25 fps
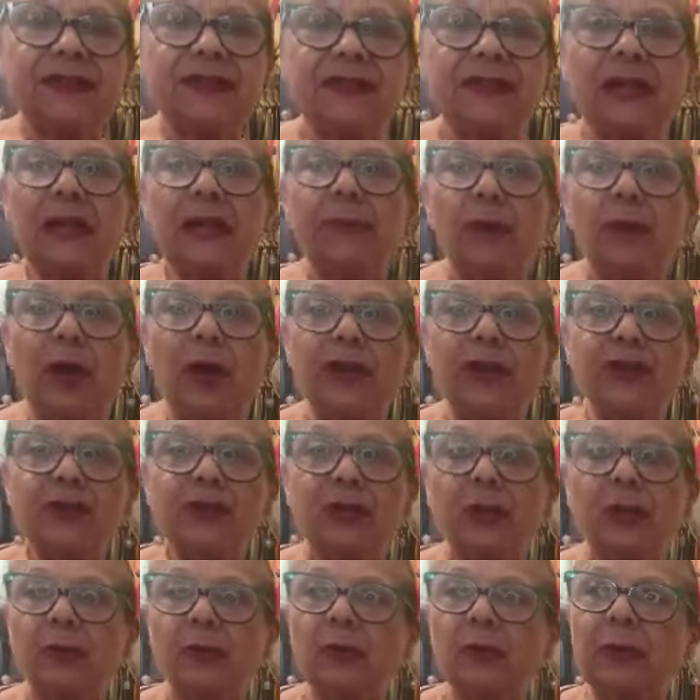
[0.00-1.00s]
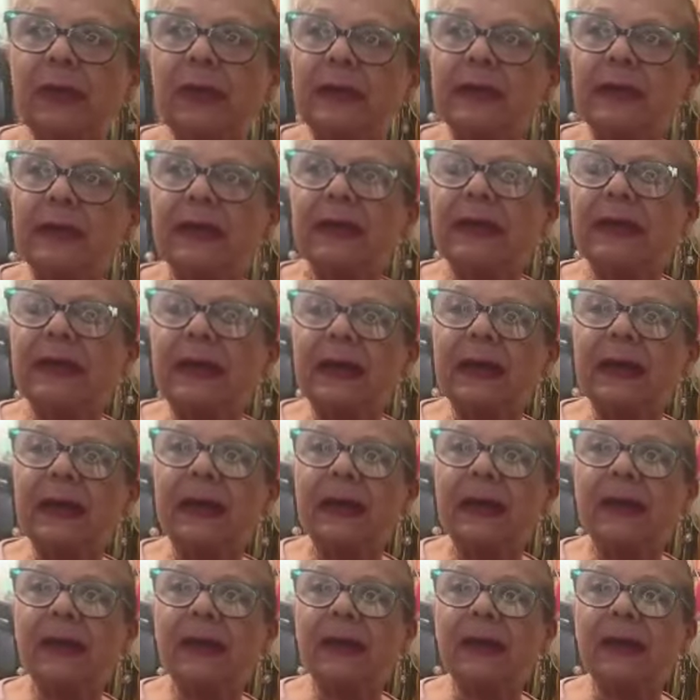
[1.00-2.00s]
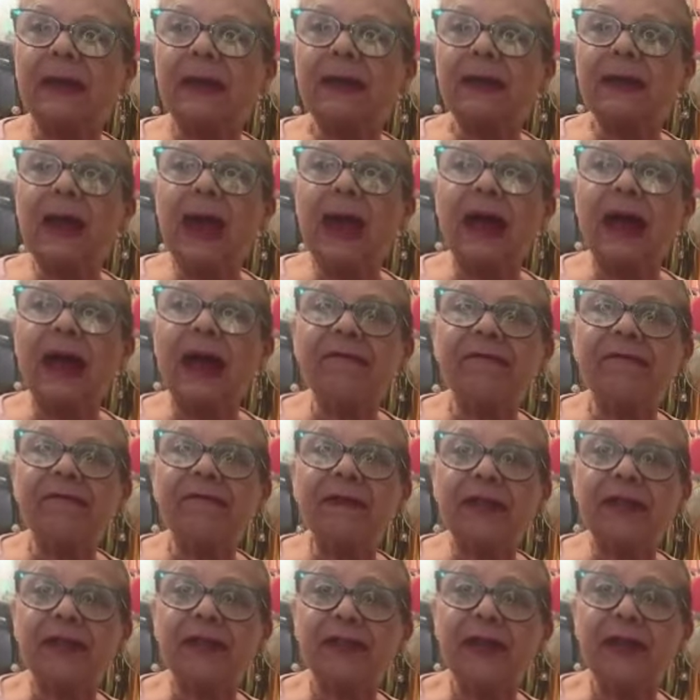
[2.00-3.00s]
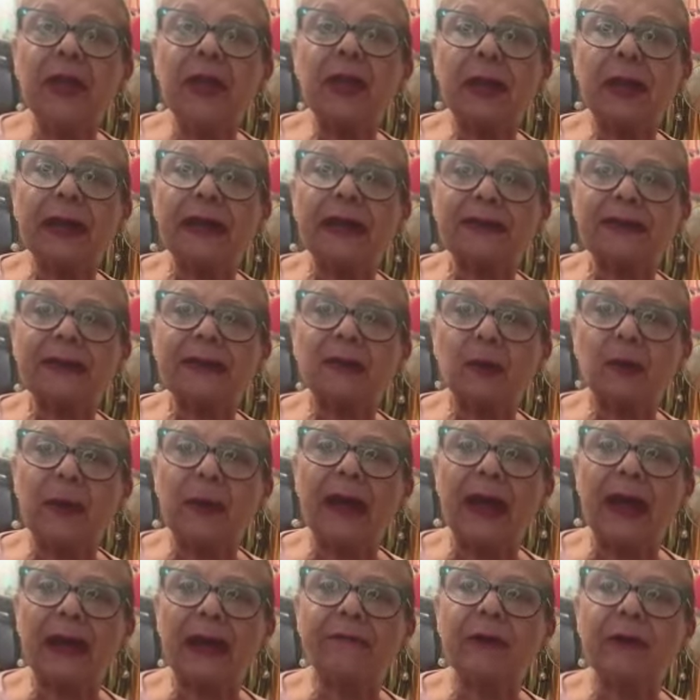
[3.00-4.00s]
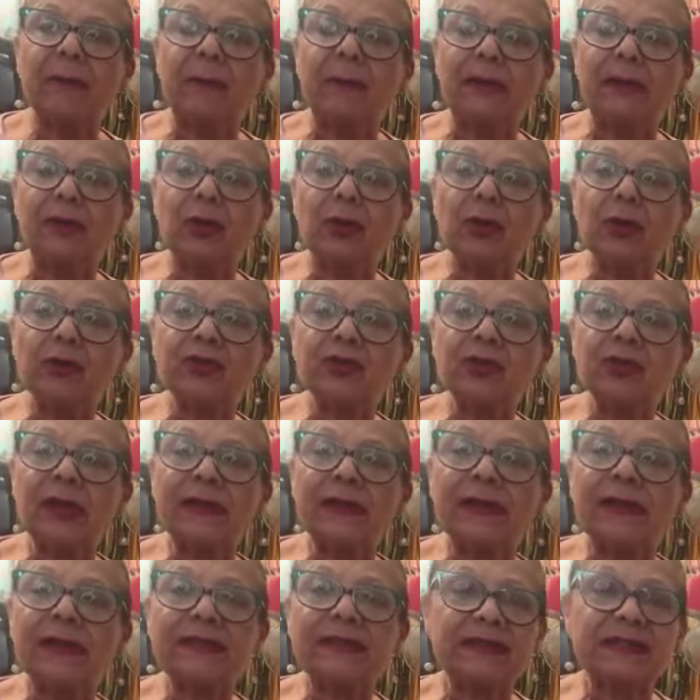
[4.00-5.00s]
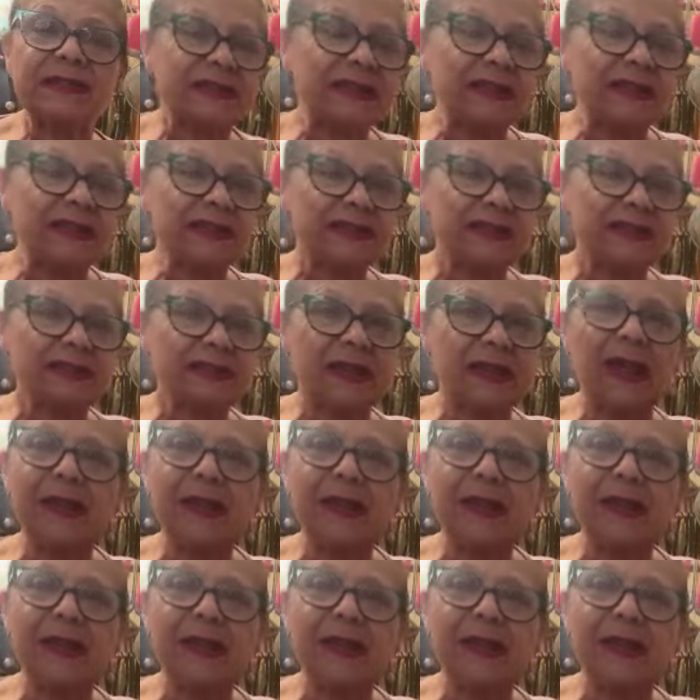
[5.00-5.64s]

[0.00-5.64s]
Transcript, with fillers: a celebration in an amphitheater that we have in Mendoza that seats